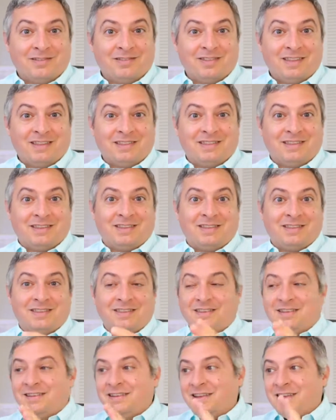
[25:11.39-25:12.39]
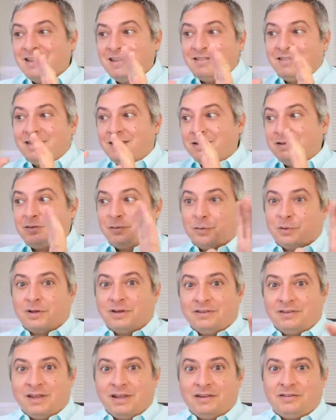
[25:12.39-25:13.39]
The
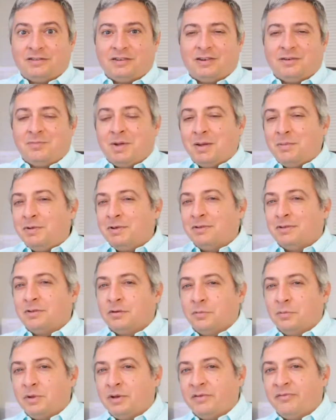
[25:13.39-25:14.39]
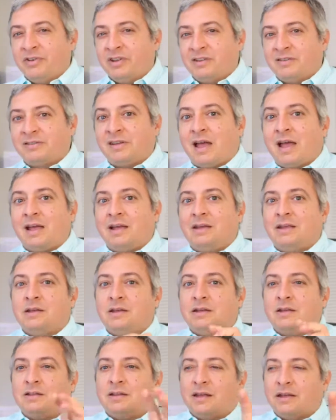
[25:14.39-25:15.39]
disorganization and maybe a little bit of
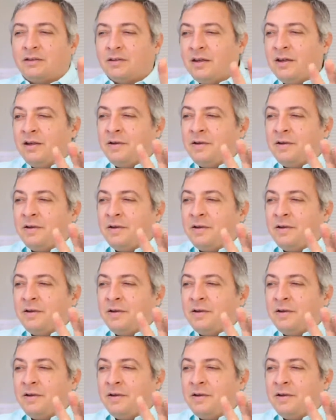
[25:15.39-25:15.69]
anxiety and like,